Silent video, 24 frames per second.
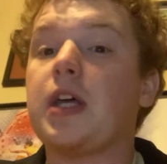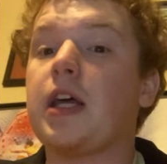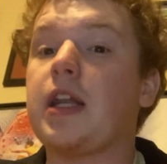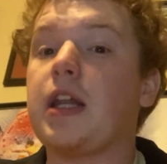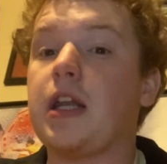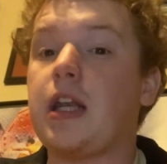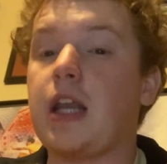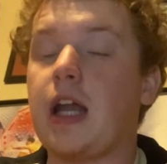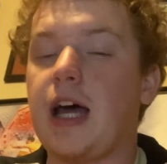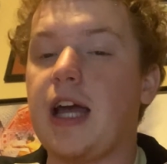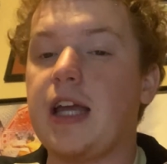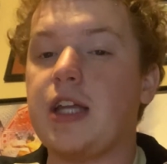Had a
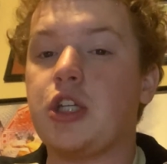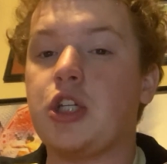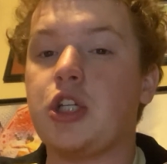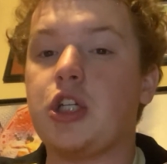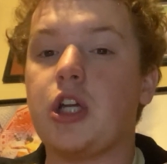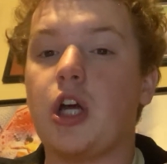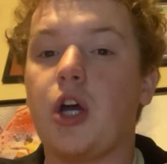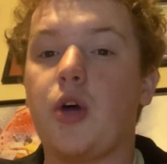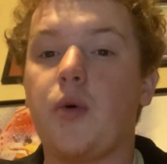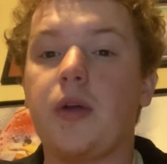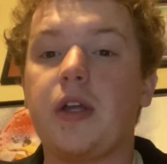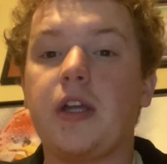nice
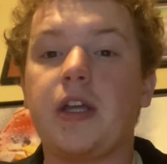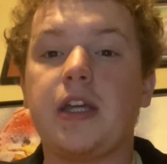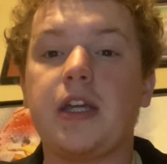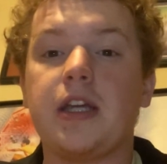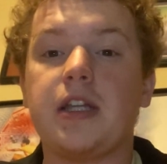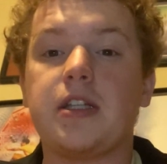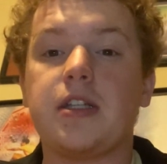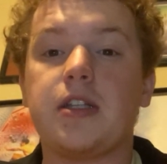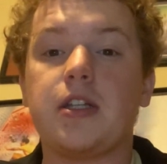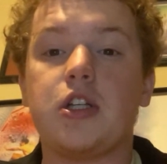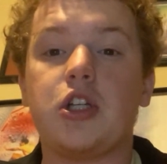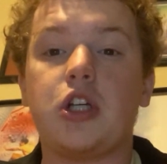showing
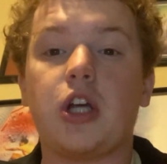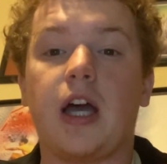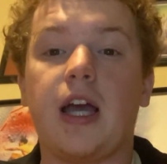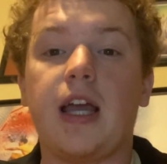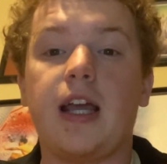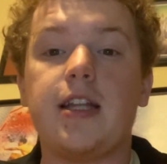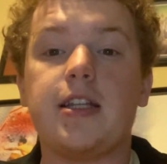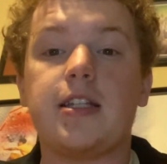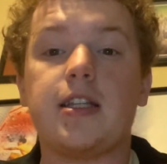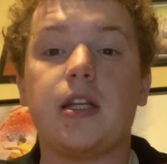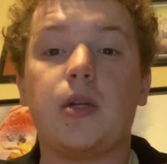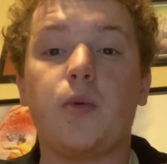against the
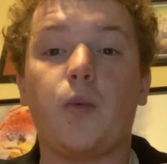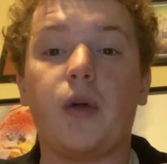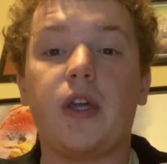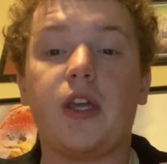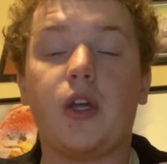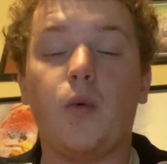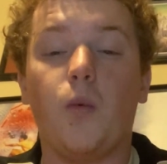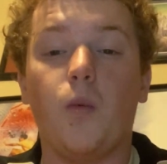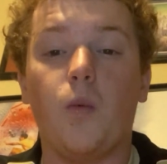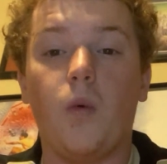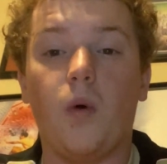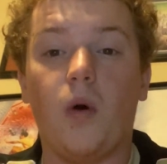Giants in
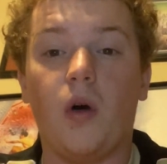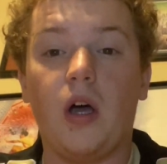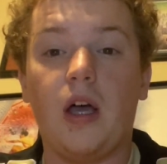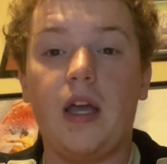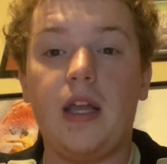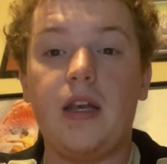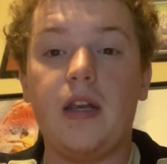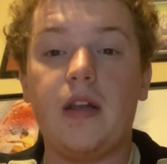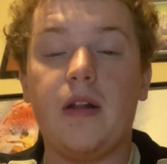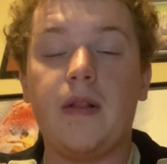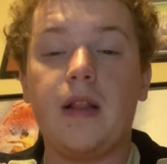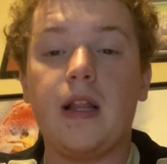Week
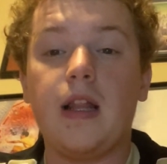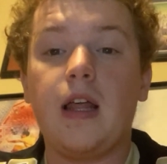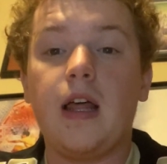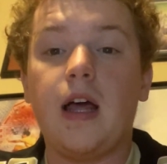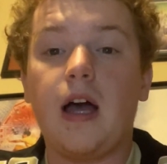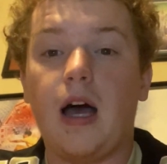1.